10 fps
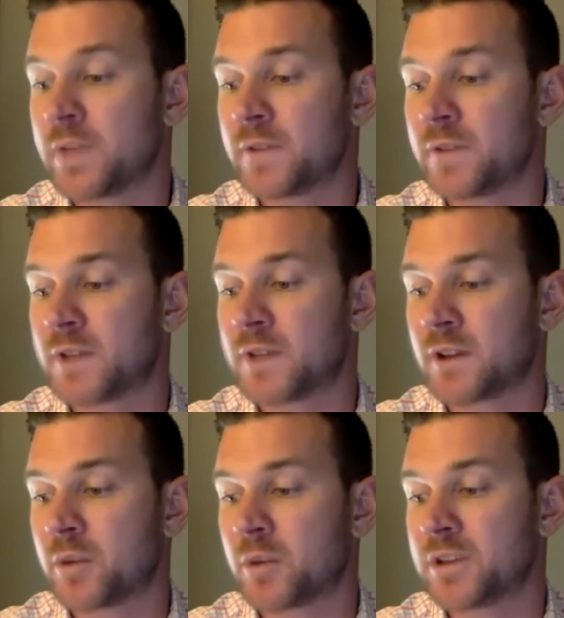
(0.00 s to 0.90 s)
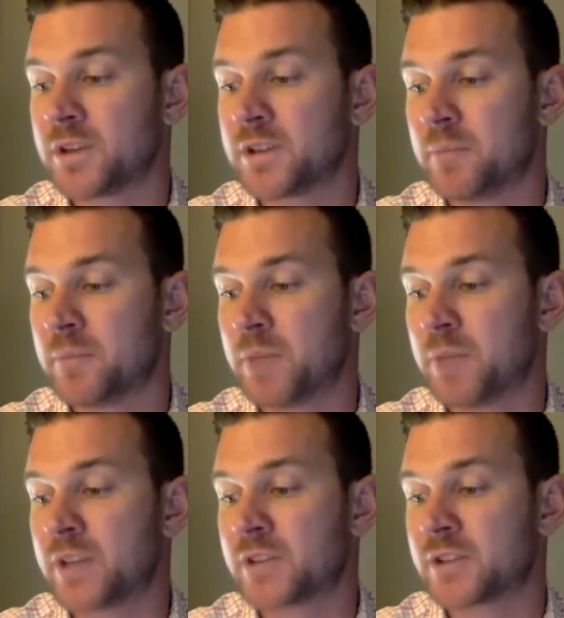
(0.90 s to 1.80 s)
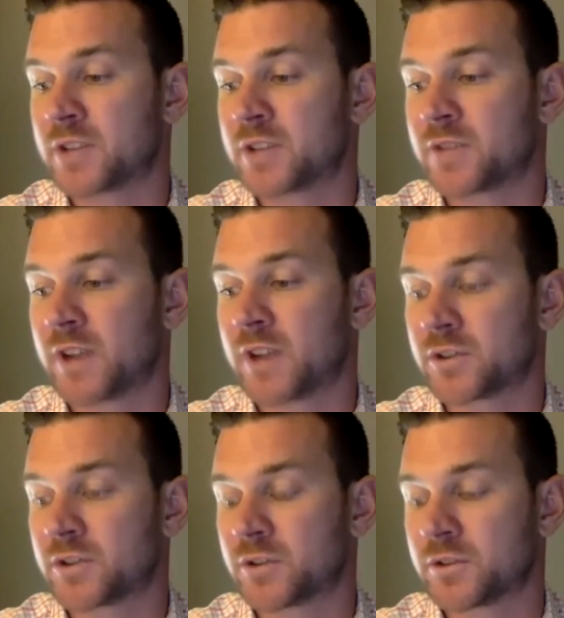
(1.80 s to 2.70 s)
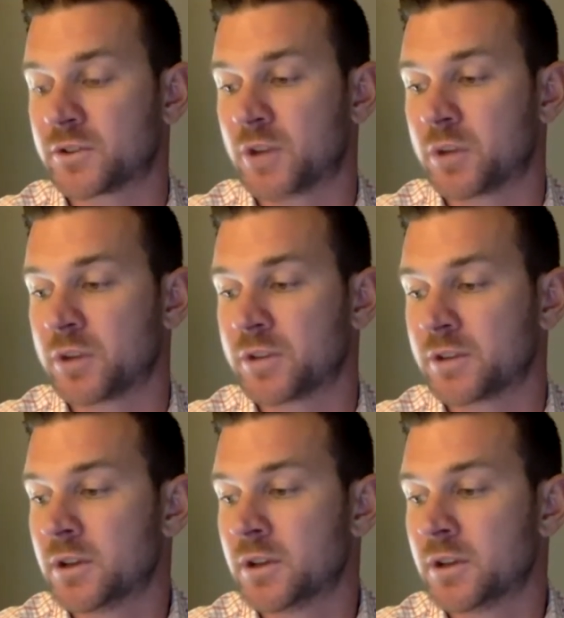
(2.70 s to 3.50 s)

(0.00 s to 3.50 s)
fintech companies and banks/financial services companies.